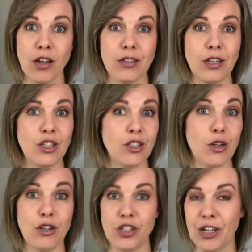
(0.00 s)
So you can just
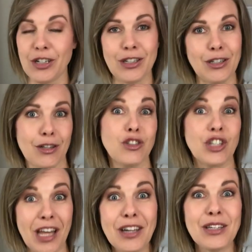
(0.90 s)
go to
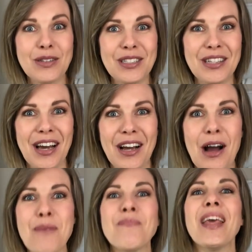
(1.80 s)

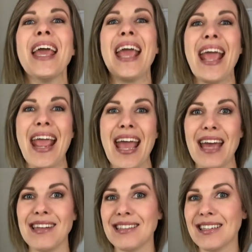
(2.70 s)
JanelleKnutson.com
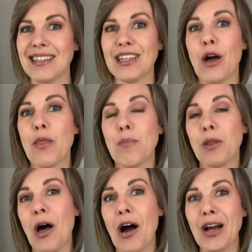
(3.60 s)
and click on the
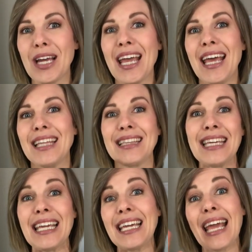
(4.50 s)
blog
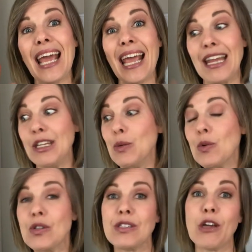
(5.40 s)
link, and you
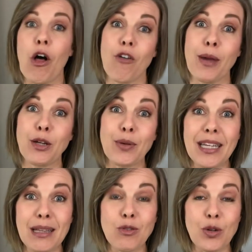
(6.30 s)
will see all my
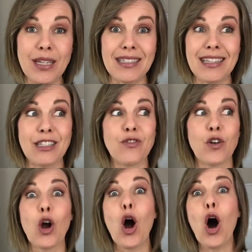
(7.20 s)
curriculum choices
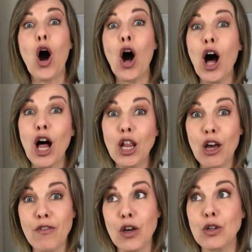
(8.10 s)
for all
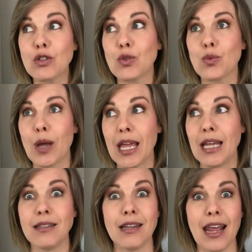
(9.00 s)
of those
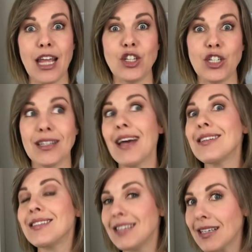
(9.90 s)
grades and ages.
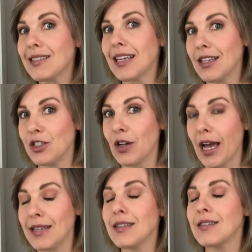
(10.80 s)
That's 6 kids, you
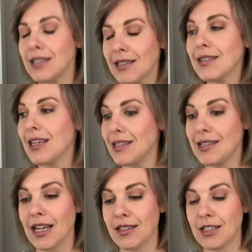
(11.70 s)
guys, 6 kids
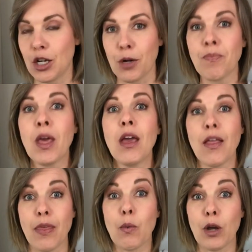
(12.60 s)
next year
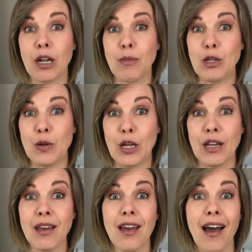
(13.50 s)
that we're going to be
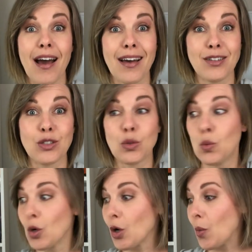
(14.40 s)
doing
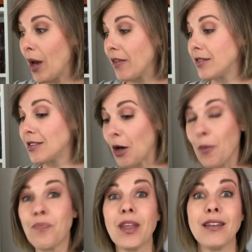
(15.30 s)
schoolwork with. So
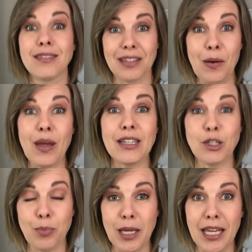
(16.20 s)
it's going
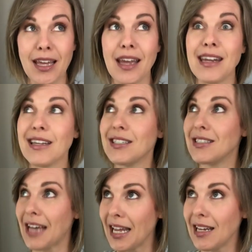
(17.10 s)
to be an
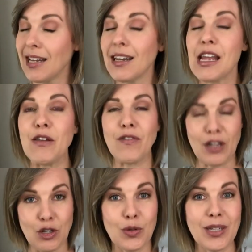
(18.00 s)
exciting,
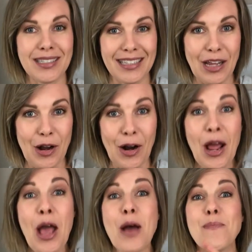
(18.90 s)
adventurous year.
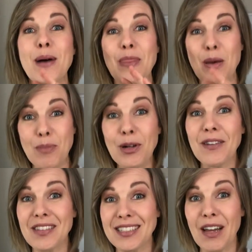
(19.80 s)
But the bulk
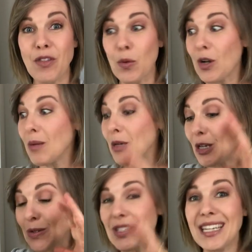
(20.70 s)
of the stuff that we're going to be
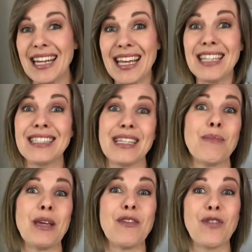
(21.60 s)
using is going to
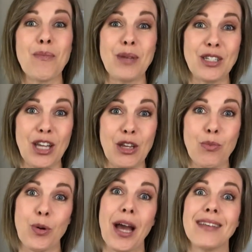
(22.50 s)
be from BJU
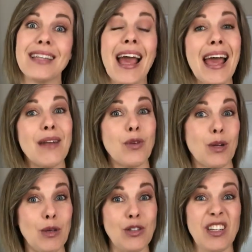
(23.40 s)
Press, and we're
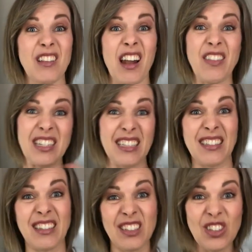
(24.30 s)
going to be using a lot of the
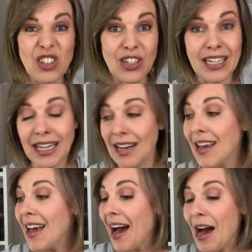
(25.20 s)
distance learning
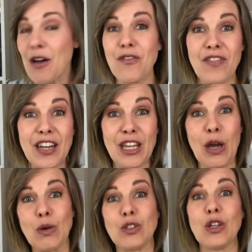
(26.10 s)

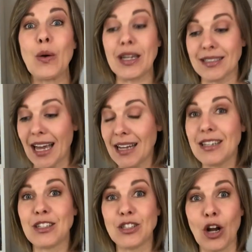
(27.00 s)
videos. So excited
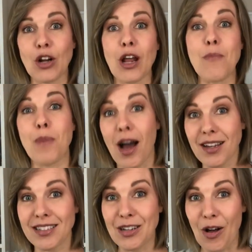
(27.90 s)
to start
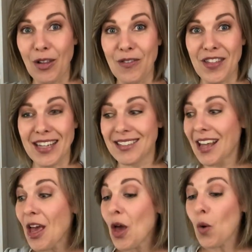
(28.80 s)
unboxing all of this
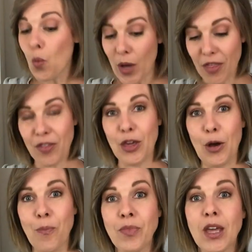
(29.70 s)
with
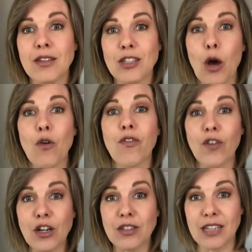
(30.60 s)
you. So
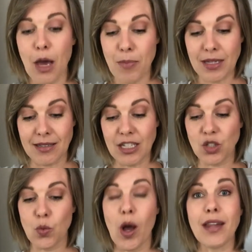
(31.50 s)
first up is
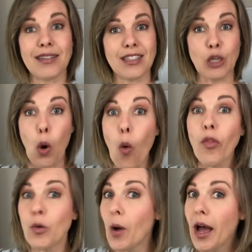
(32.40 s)
this one. This is the
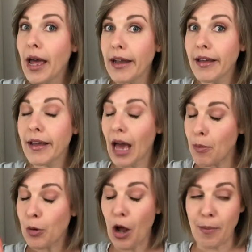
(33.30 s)
only one, I
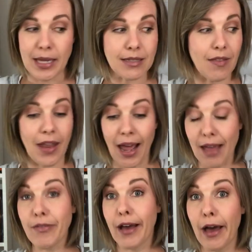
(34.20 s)
promise, that I
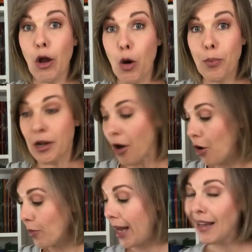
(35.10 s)
have cut open
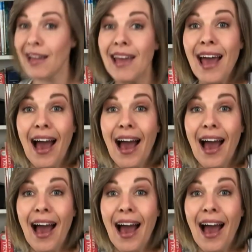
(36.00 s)
already.